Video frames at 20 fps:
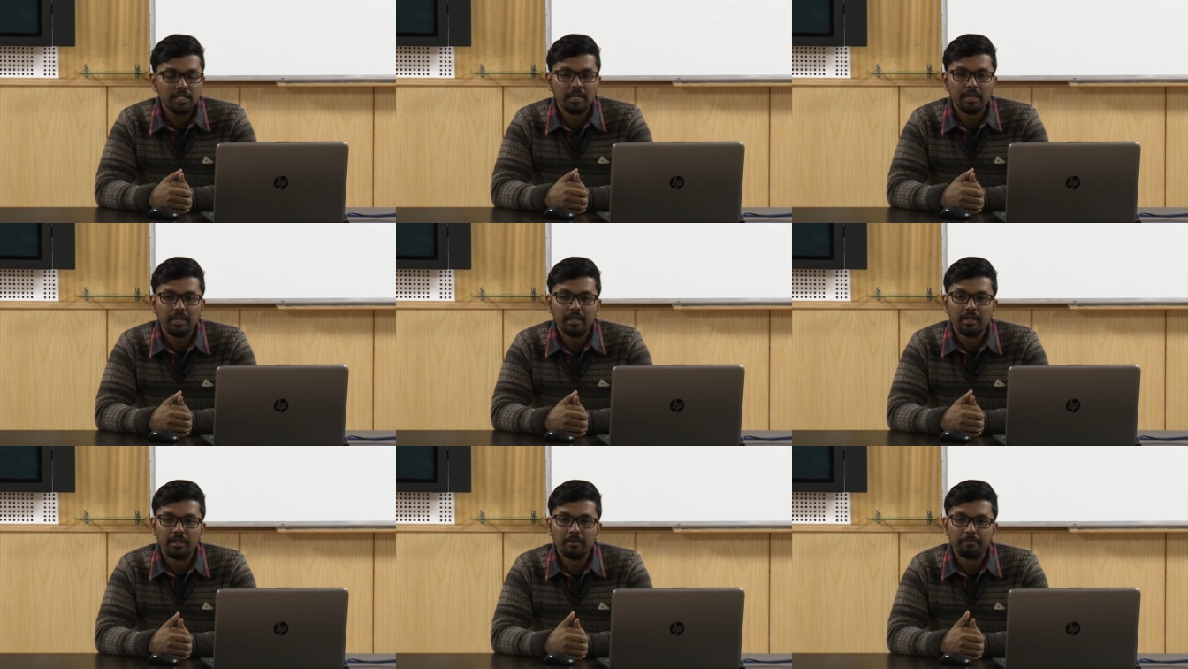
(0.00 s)

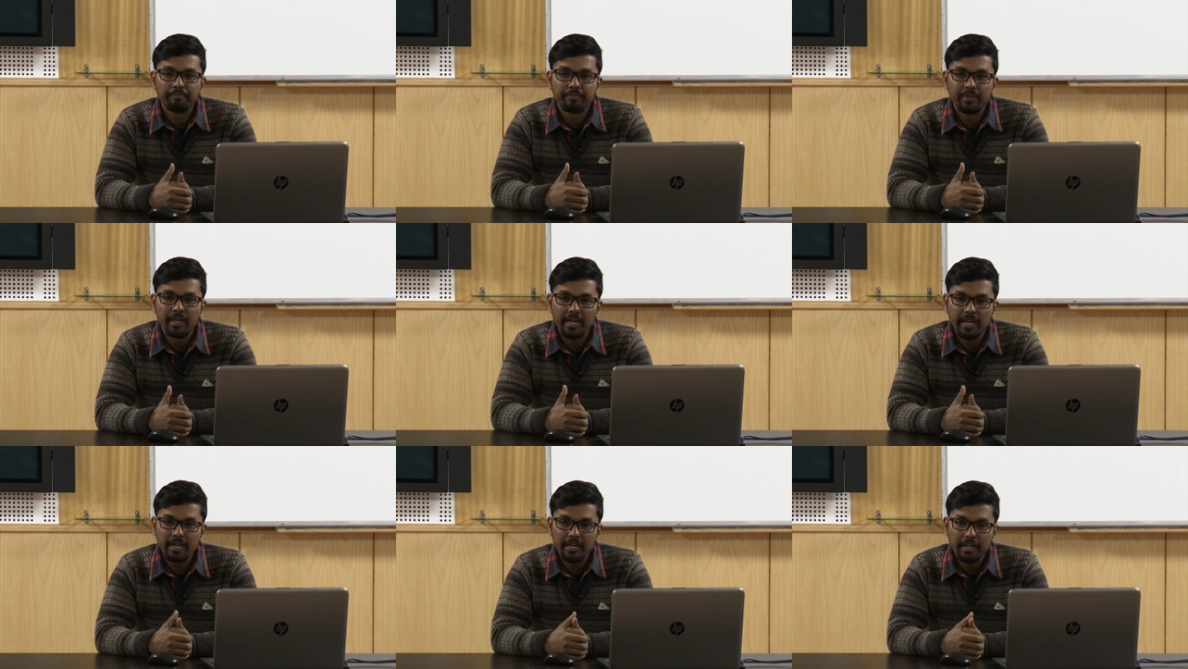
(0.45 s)

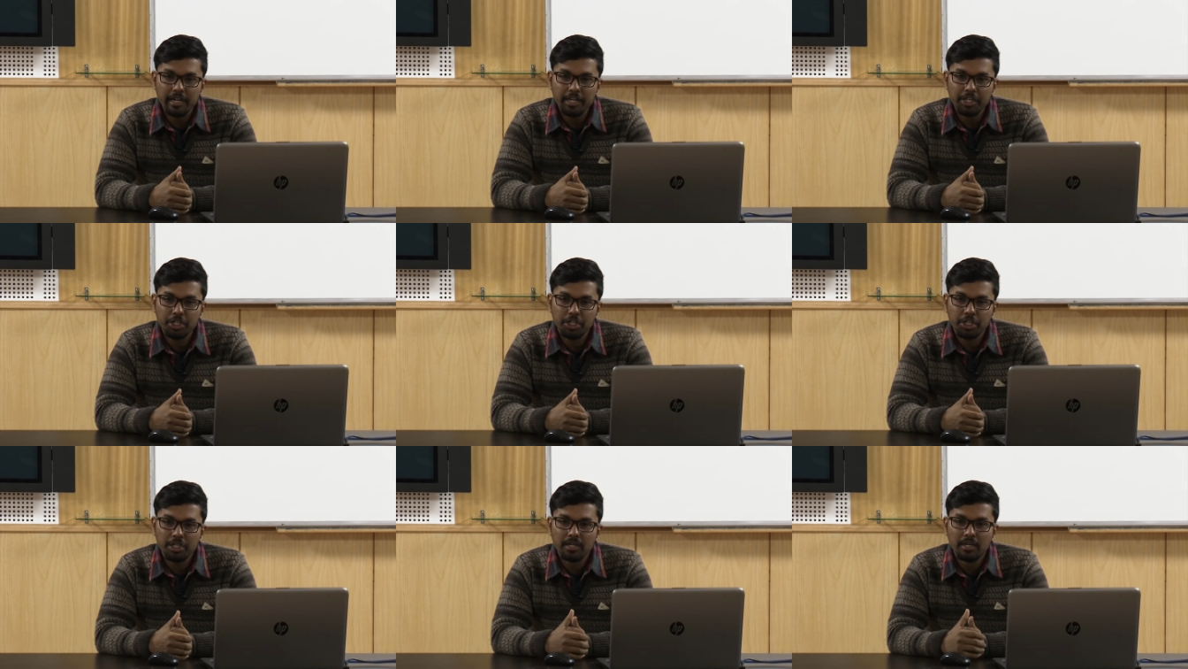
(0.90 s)
the
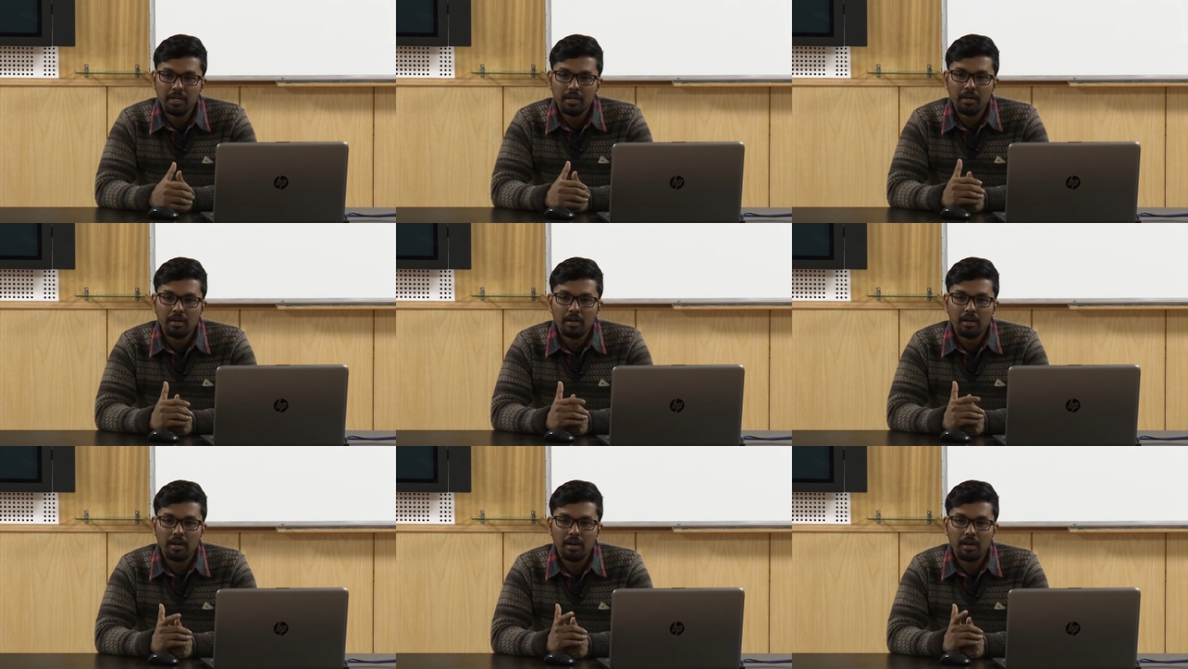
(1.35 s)
English
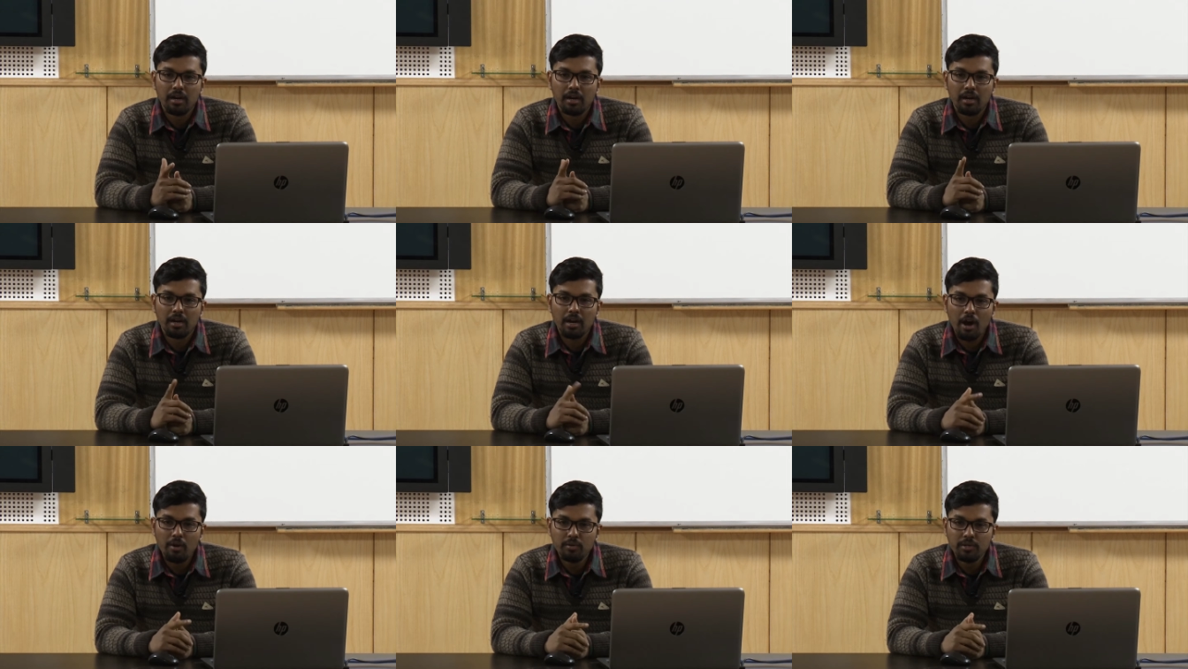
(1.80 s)

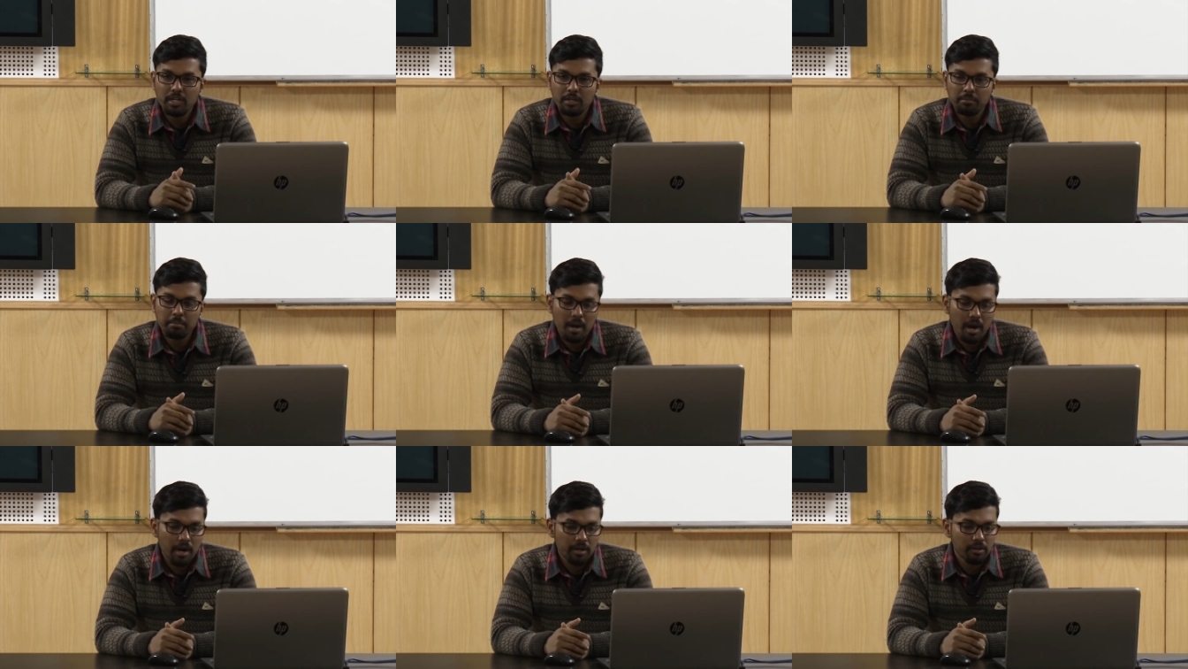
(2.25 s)

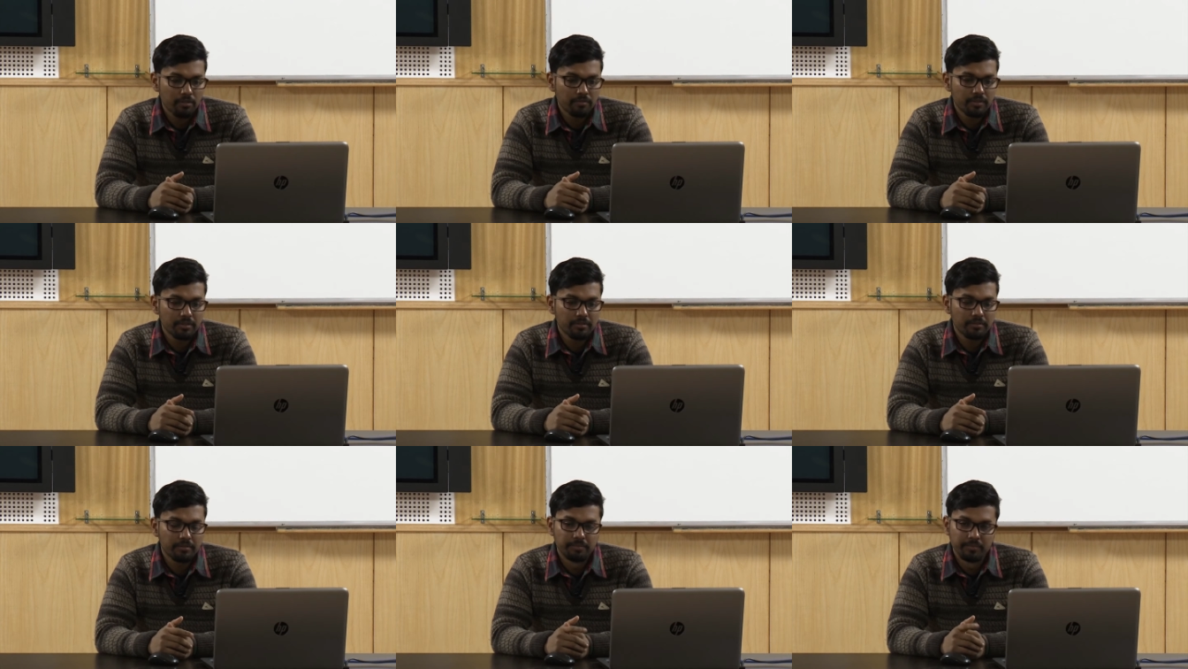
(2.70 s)
counterpart of
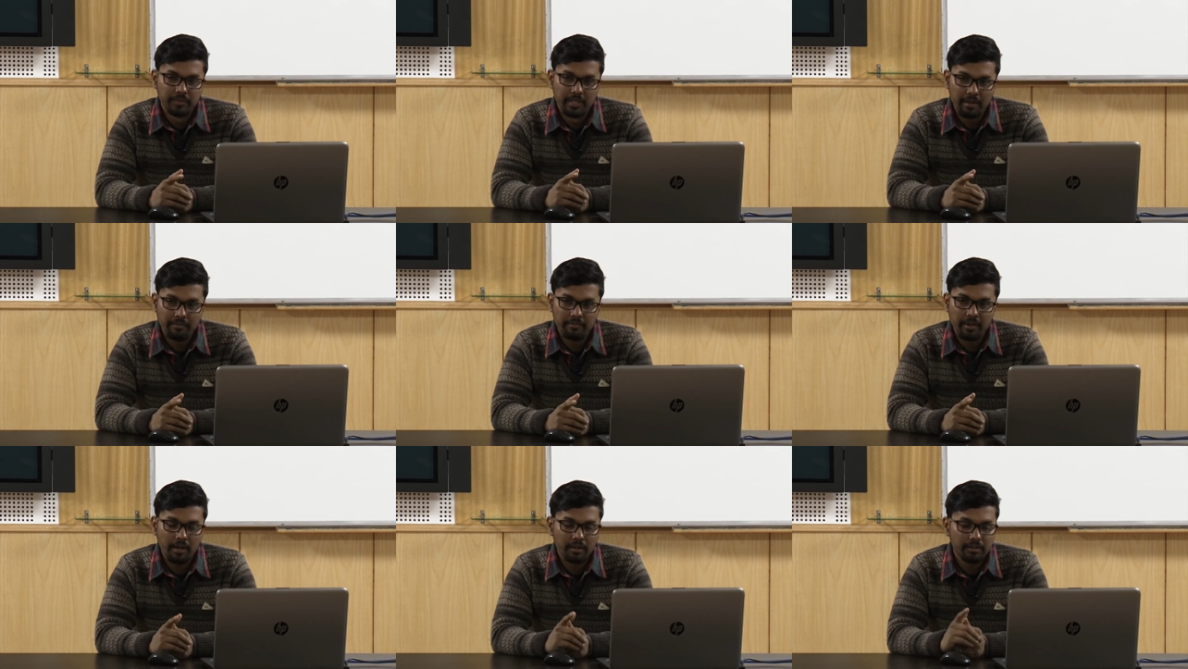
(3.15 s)
the
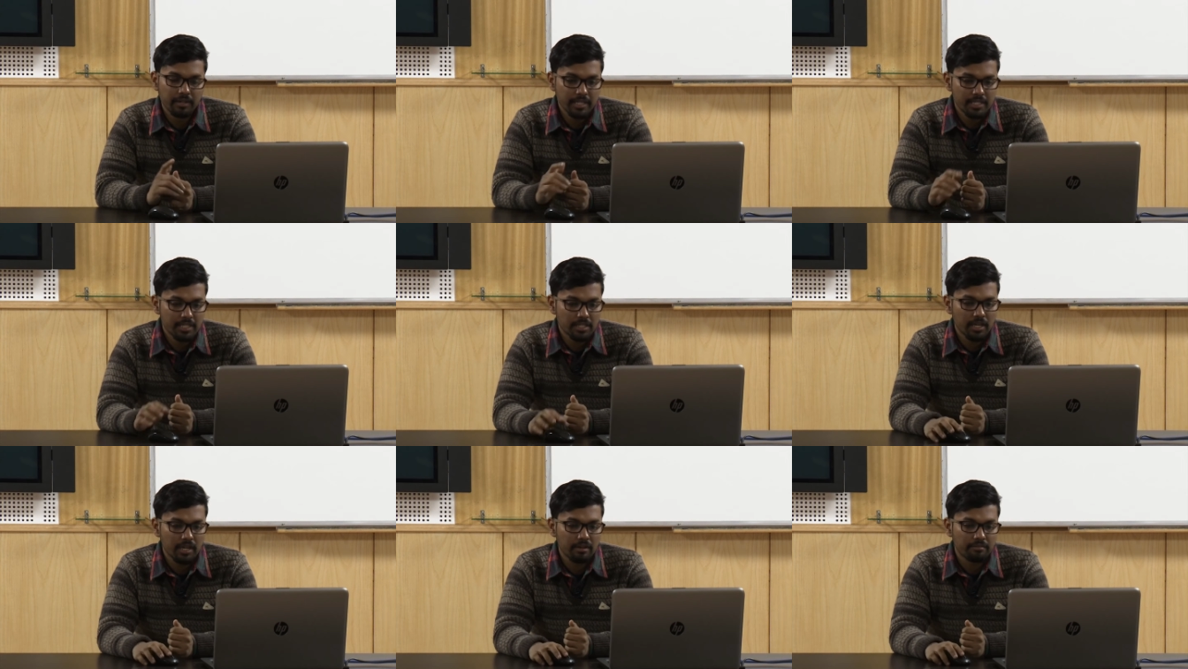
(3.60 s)
Devanagari
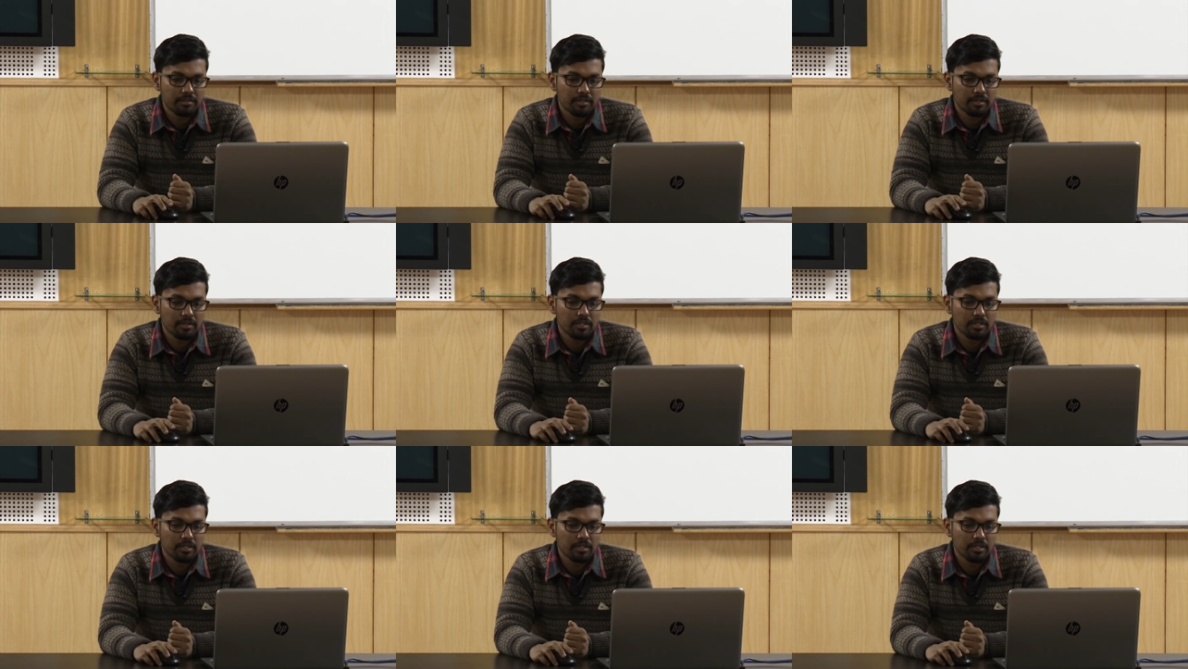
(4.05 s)
script.